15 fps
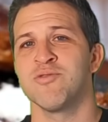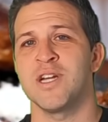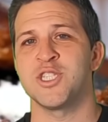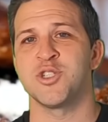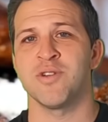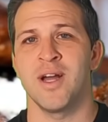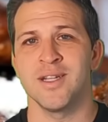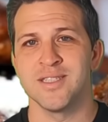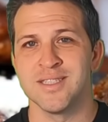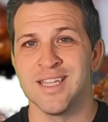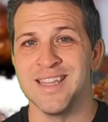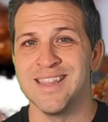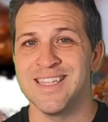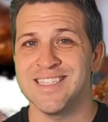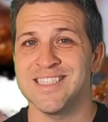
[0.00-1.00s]
restaurants.
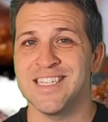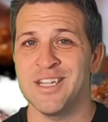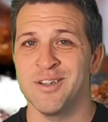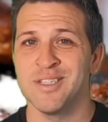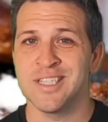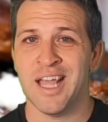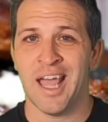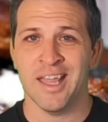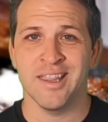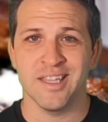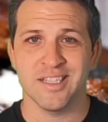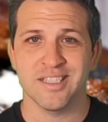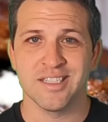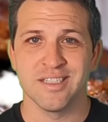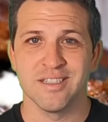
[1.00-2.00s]
The list here is
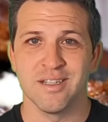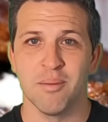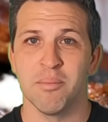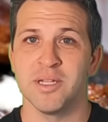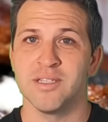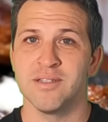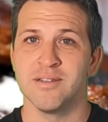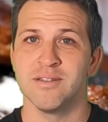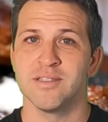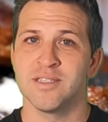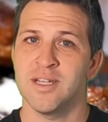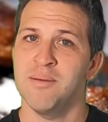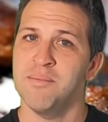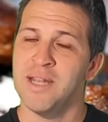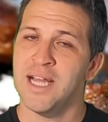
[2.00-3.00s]
endless, but
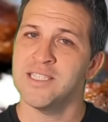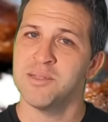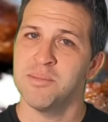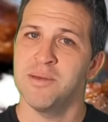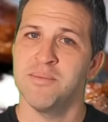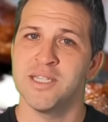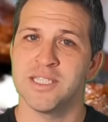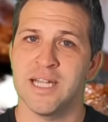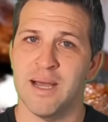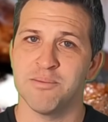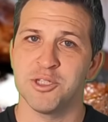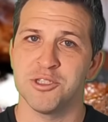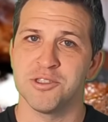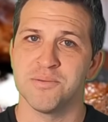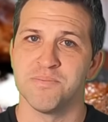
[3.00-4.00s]
some not to be missed
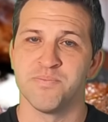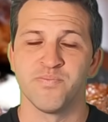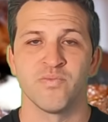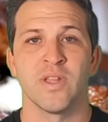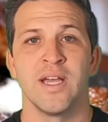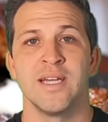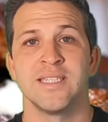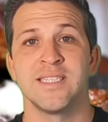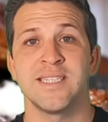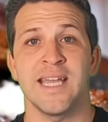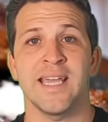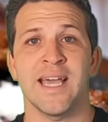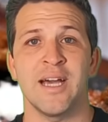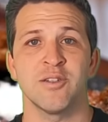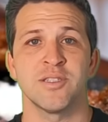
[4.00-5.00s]
options.
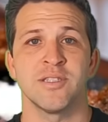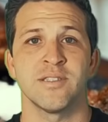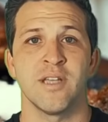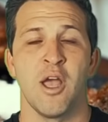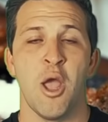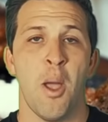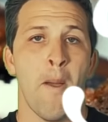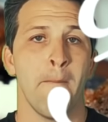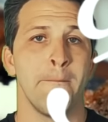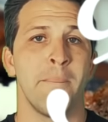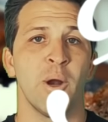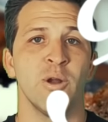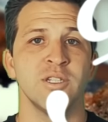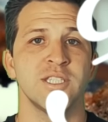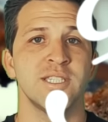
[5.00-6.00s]
Steakhouses.
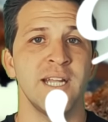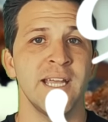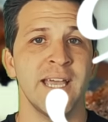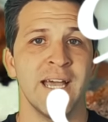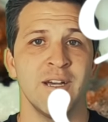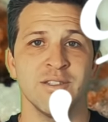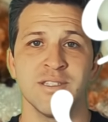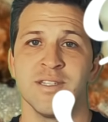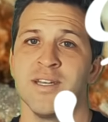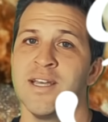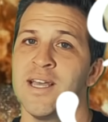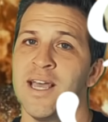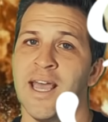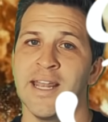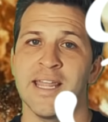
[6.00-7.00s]
Bern Steakhouse
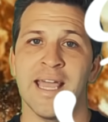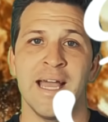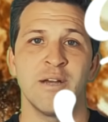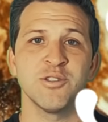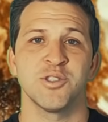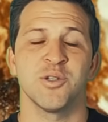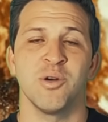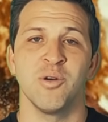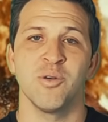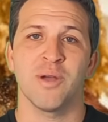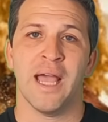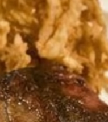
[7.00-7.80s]
and Council Oak